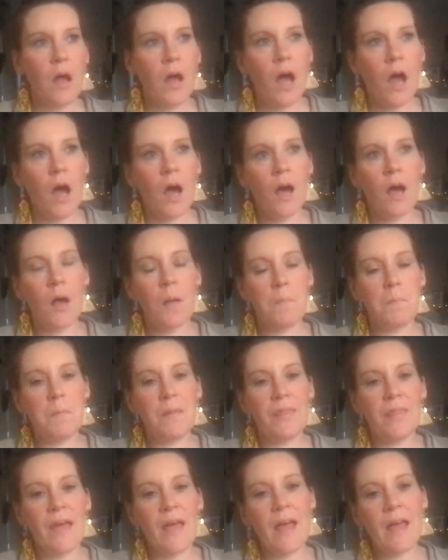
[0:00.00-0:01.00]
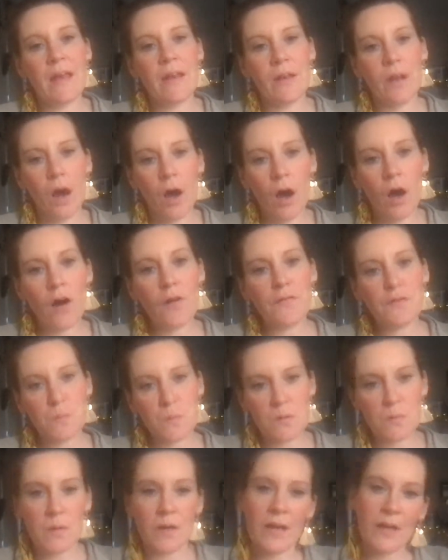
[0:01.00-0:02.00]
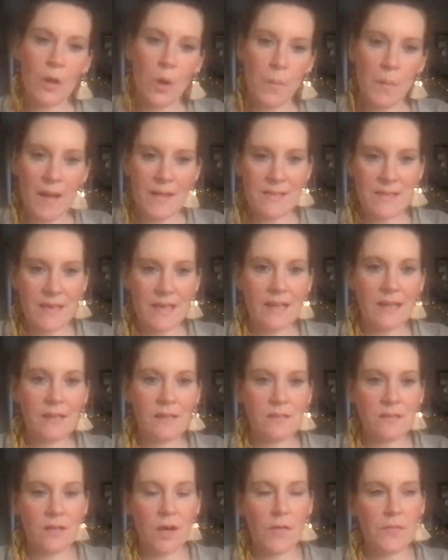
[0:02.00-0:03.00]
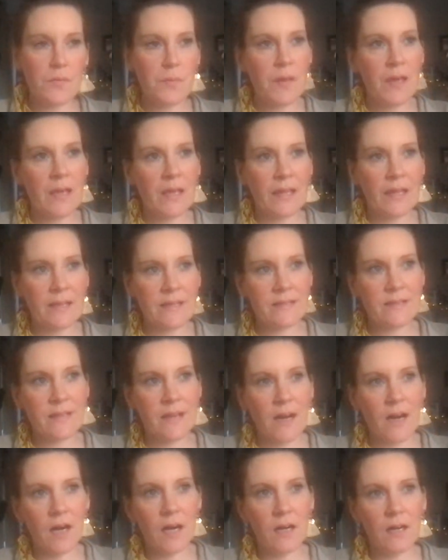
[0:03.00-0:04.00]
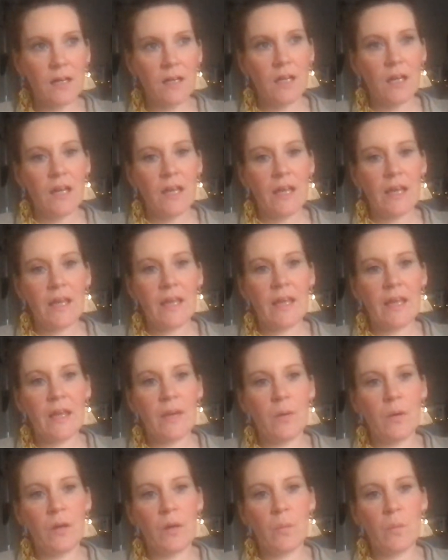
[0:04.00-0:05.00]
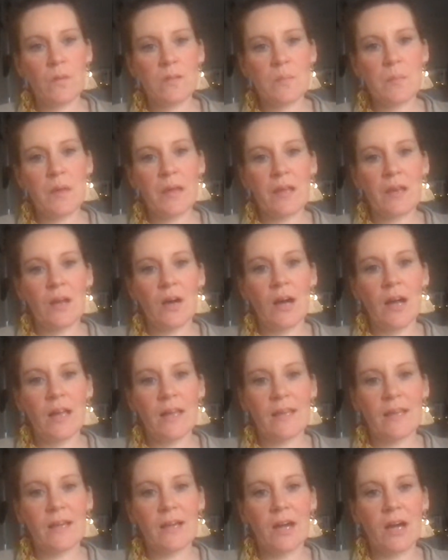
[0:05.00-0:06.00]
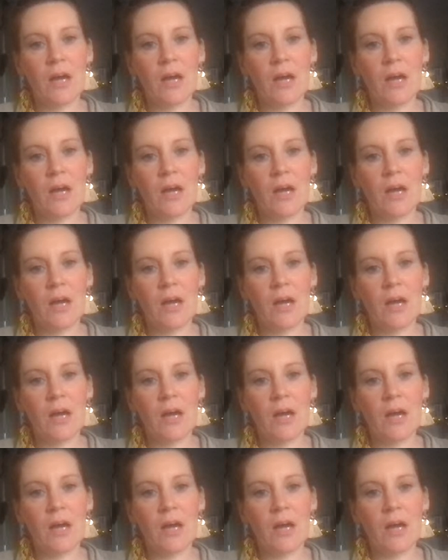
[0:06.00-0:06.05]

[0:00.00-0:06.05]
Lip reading: But then afterwards, when I got back to England after being in India, it was a bit like